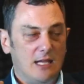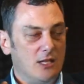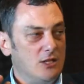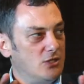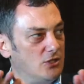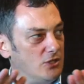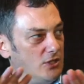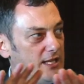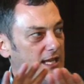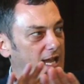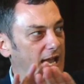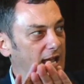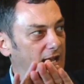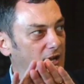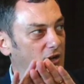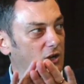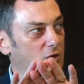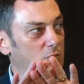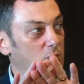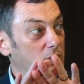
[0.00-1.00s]
into the
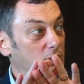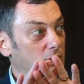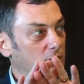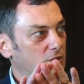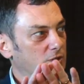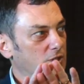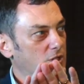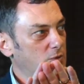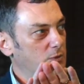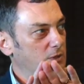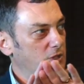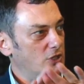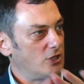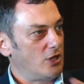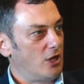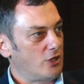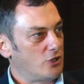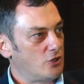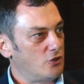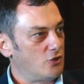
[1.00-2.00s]
AI world as we
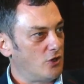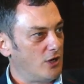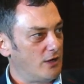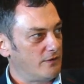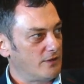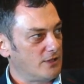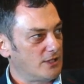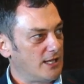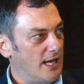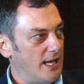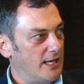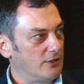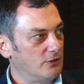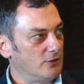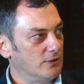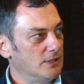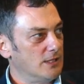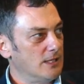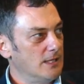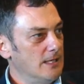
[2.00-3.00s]
start to drive at
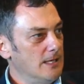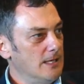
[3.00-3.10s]
scale.